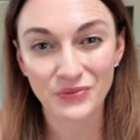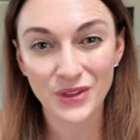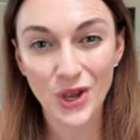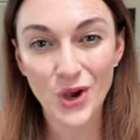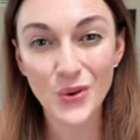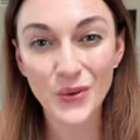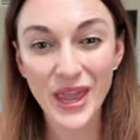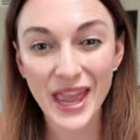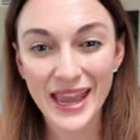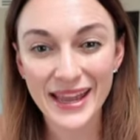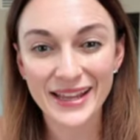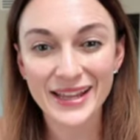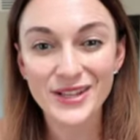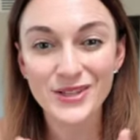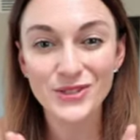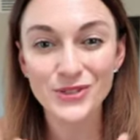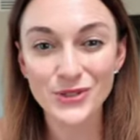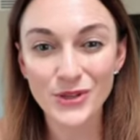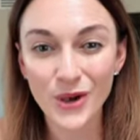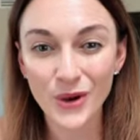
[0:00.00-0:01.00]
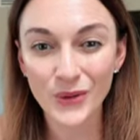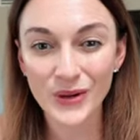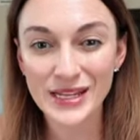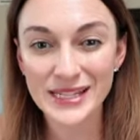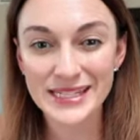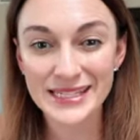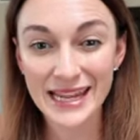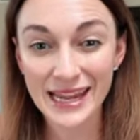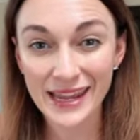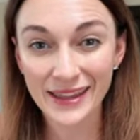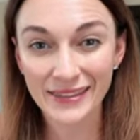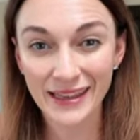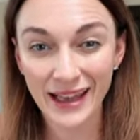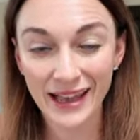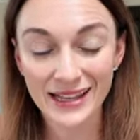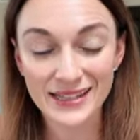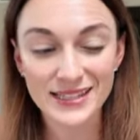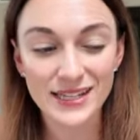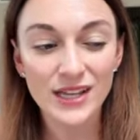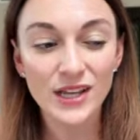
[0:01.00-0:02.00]
Okay, so in saying
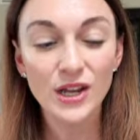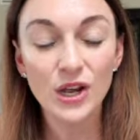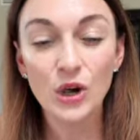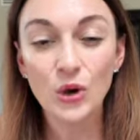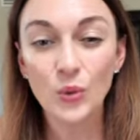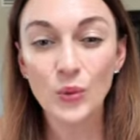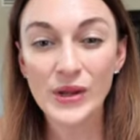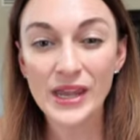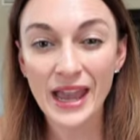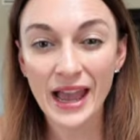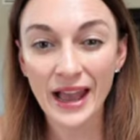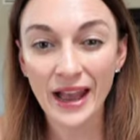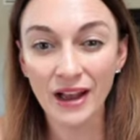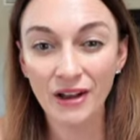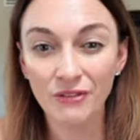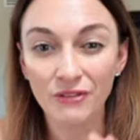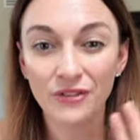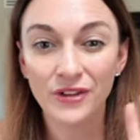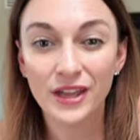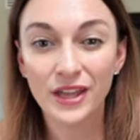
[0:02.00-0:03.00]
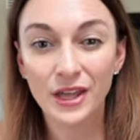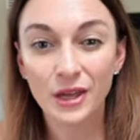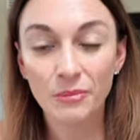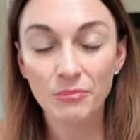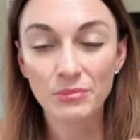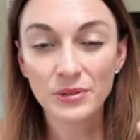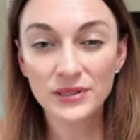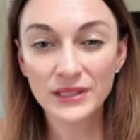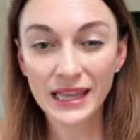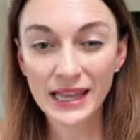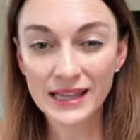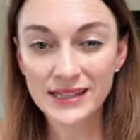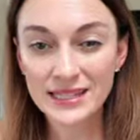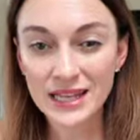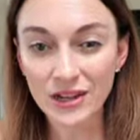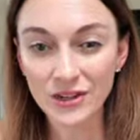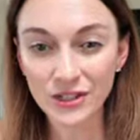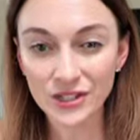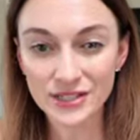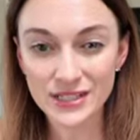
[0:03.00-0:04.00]
that, we have planned
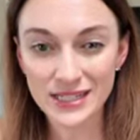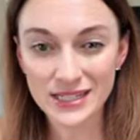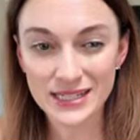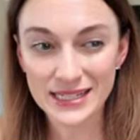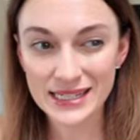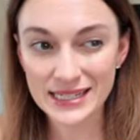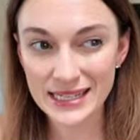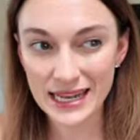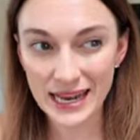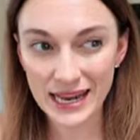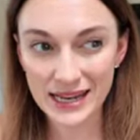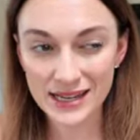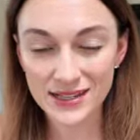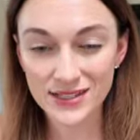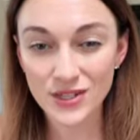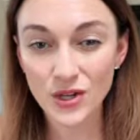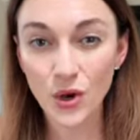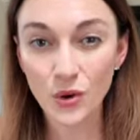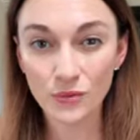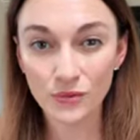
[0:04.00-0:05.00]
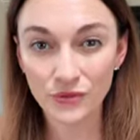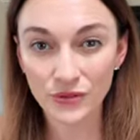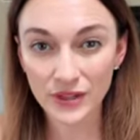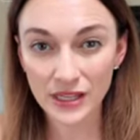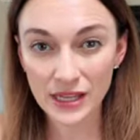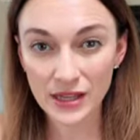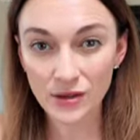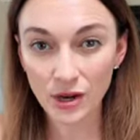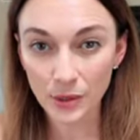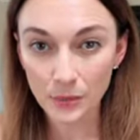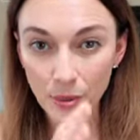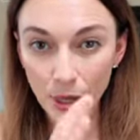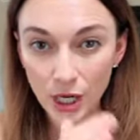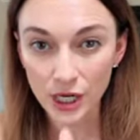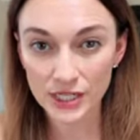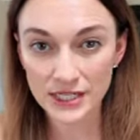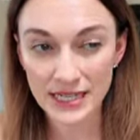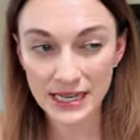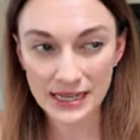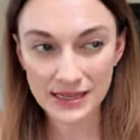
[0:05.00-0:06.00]
out our Disney days, hopefully our
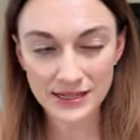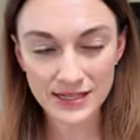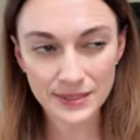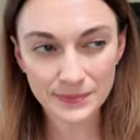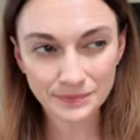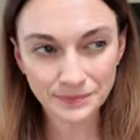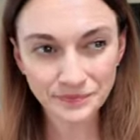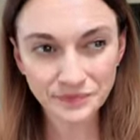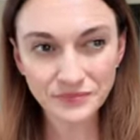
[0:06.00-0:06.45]
park days.